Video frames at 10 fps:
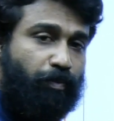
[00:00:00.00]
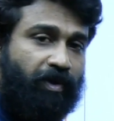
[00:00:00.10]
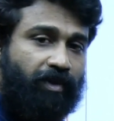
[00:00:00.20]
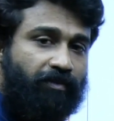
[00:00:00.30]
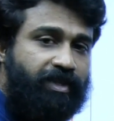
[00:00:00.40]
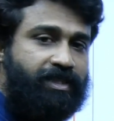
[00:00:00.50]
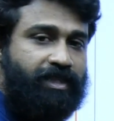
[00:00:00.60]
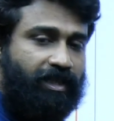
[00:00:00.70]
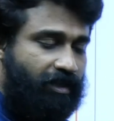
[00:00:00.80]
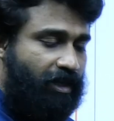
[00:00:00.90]
power of the
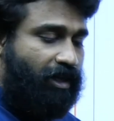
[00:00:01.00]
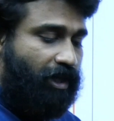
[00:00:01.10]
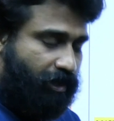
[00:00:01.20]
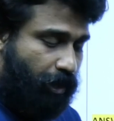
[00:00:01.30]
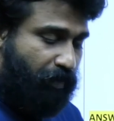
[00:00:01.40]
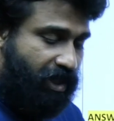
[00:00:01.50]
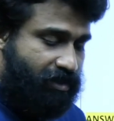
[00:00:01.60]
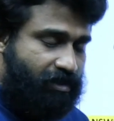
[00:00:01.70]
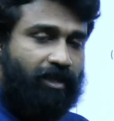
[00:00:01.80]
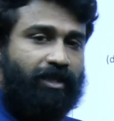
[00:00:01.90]
state. That
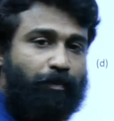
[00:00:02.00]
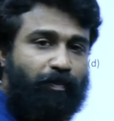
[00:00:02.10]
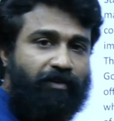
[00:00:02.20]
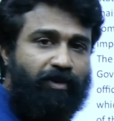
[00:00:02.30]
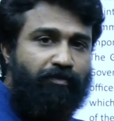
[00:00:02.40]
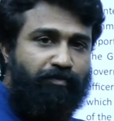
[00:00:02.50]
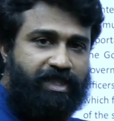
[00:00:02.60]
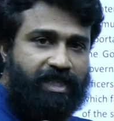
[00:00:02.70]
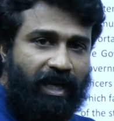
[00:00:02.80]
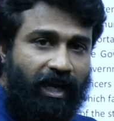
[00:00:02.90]
means, the power
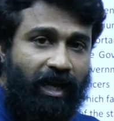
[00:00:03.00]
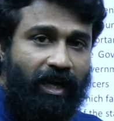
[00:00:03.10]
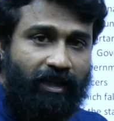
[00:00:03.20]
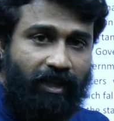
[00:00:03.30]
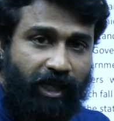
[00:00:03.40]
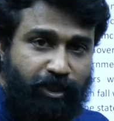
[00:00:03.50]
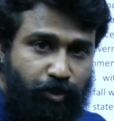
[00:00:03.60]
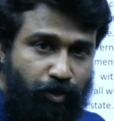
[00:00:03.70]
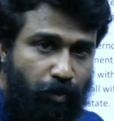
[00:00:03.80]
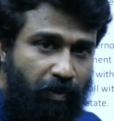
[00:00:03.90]
which lied in the
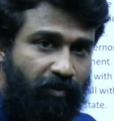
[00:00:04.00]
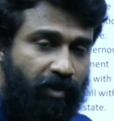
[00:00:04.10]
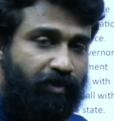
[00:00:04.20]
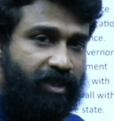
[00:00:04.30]
executive power of the